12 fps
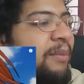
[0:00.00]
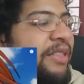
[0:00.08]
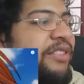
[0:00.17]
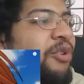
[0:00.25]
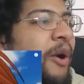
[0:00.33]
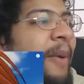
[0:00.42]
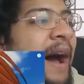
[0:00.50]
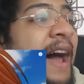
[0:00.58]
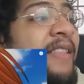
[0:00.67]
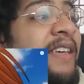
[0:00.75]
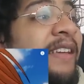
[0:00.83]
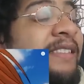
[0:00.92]
the story
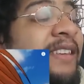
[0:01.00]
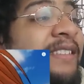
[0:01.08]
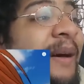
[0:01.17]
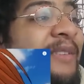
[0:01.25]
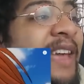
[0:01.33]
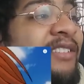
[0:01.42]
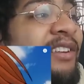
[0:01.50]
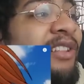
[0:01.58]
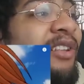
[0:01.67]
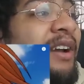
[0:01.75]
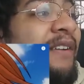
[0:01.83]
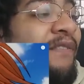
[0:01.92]
behind this is I was actually
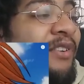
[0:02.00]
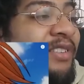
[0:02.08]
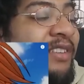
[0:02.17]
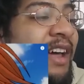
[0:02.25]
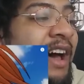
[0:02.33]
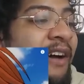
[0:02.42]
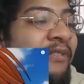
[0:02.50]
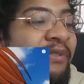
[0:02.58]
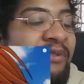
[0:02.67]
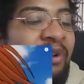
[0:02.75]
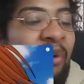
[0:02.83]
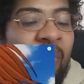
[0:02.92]
looking for
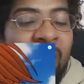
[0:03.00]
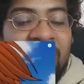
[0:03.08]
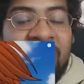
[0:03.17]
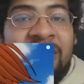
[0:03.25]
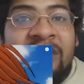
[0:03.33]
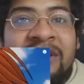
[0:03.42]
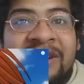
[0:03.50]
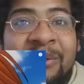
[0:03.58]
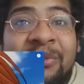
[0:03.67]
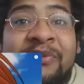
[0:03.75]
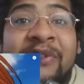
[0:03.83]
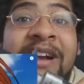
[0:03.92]
stuff to order. It
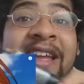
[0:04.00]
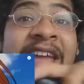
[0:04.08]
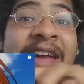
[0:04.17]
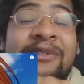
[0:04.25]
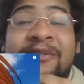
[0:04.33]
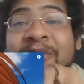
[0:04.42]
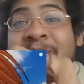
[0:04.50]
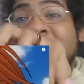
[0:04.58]
was for gifts for